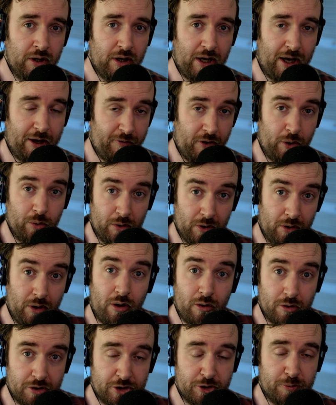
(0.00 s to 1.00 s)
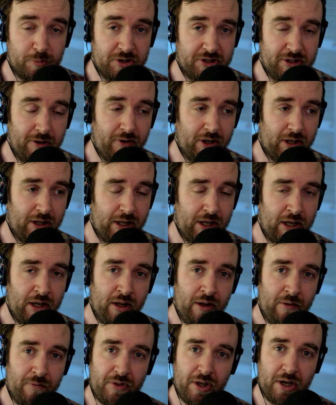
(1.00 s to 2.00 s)
out of oak logs specifically,
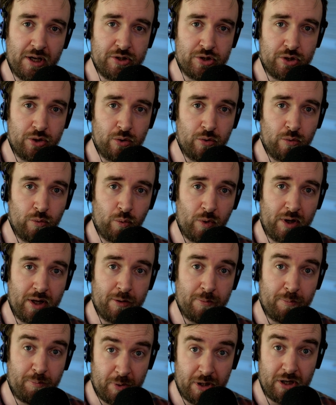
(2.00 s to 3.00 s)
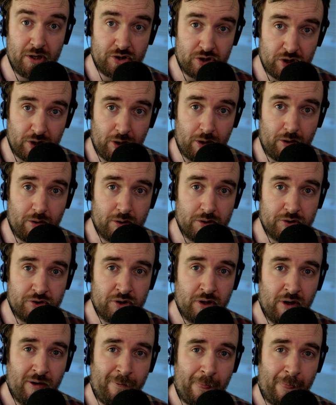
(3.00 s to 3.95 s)
than I do with birch logs.